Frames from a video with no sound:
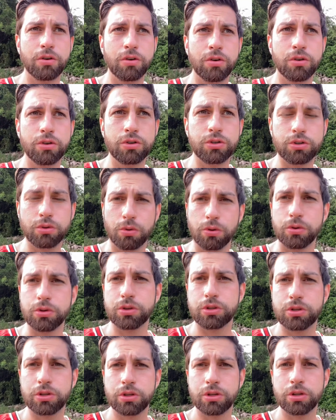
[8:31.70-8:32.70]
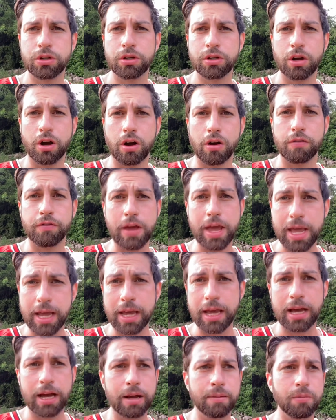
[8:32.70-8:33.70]
source of
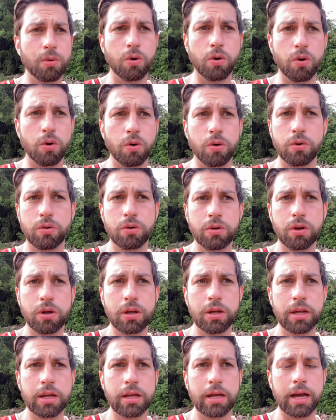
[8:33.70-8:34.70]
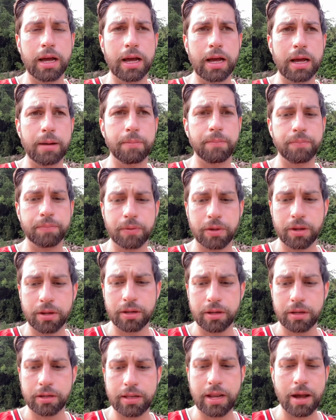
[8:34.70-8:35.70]
income, or
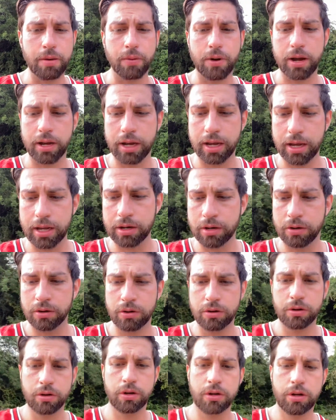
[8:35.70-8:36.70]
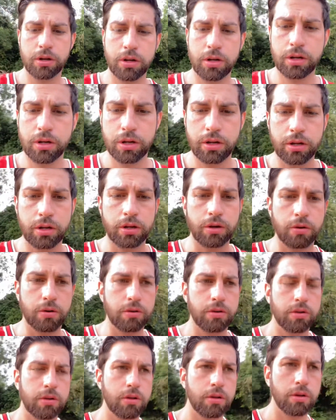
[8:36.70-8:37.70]
networking,
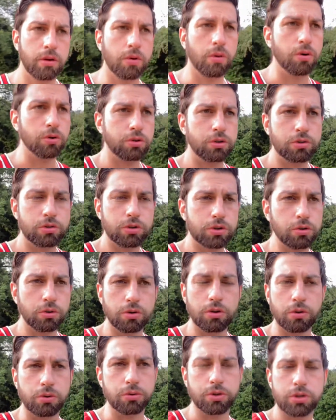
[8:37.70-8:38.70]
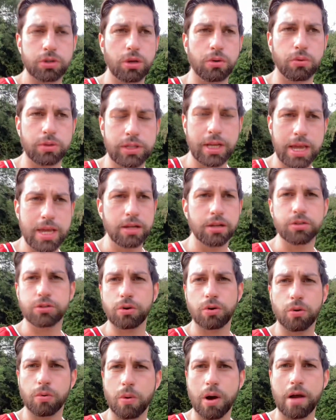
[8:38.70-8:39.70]
or deals,
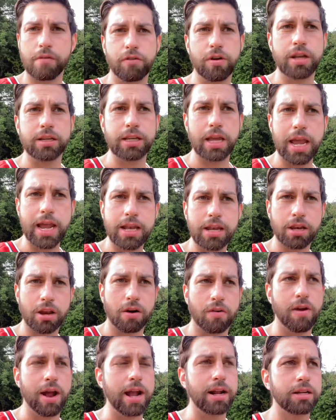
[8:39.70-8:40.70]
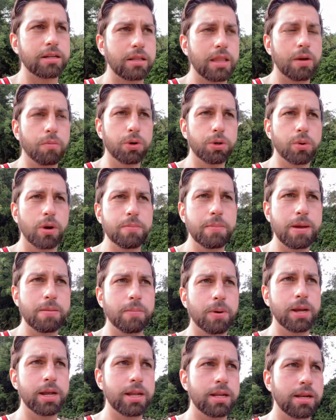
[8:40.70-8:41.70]
or whatever it is. Indirect. Now, what do I mean
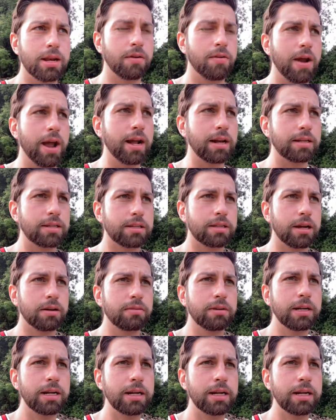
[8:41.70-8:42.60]
by indirect? So